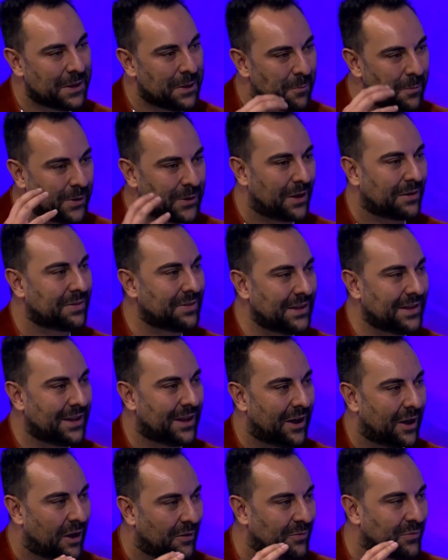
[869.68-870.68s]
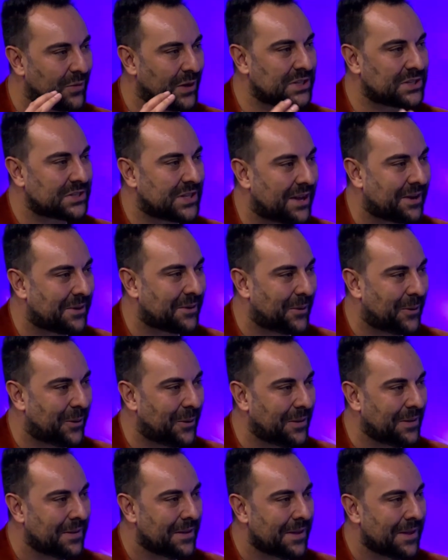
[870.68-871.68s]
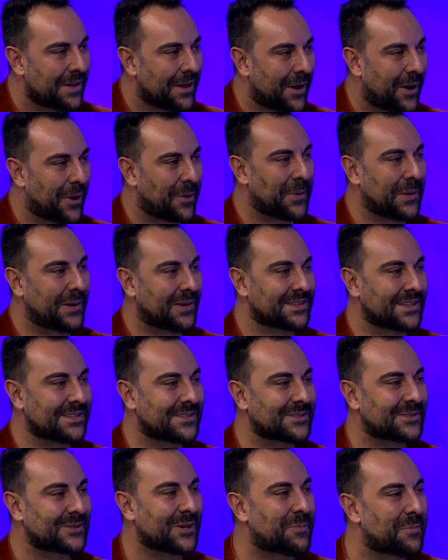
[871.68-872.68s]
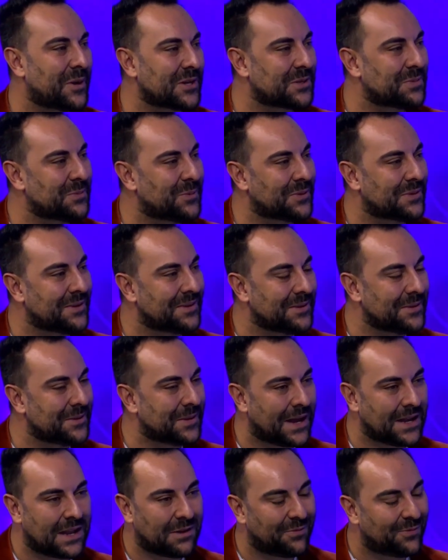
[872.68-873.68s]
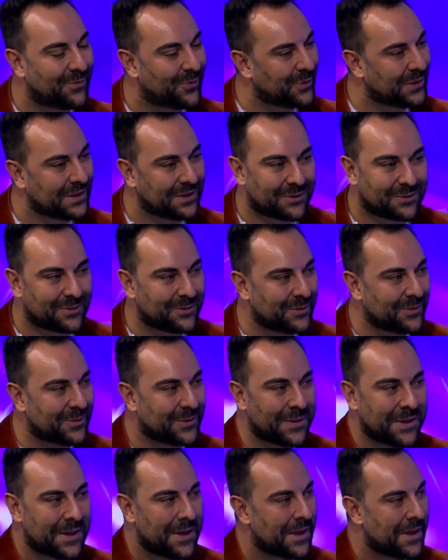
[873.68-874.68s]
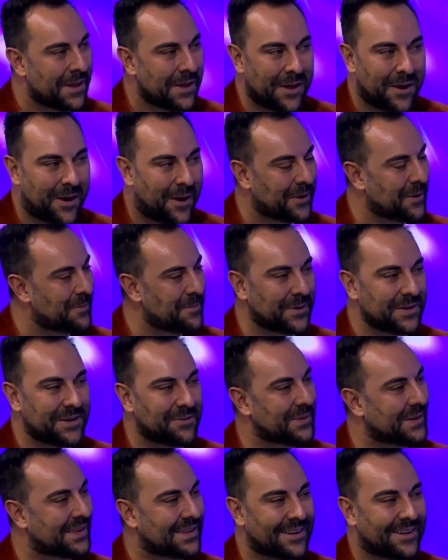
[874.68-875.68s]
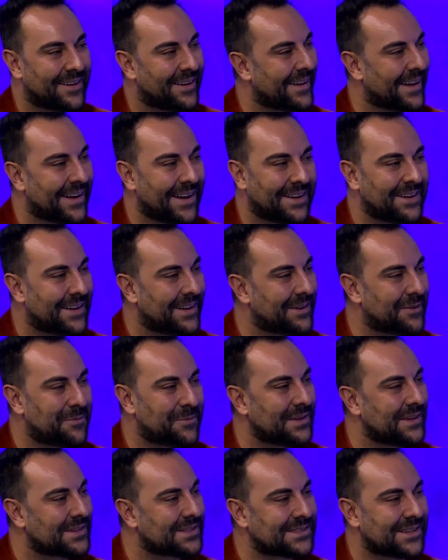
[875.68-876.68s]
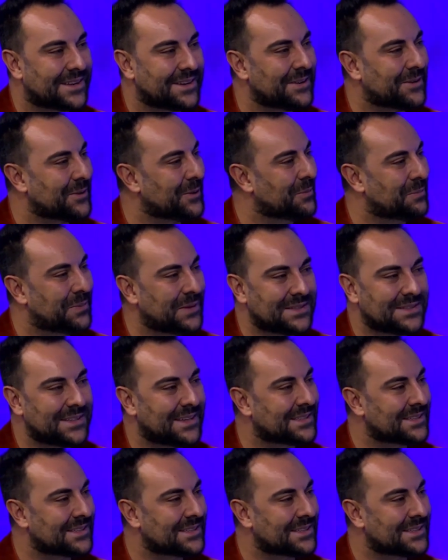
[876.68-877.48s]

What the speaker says: when I think I've reached that goal, I realize there's so much more to do. And at 42, I don't want to retire, and I don't want to start a new business.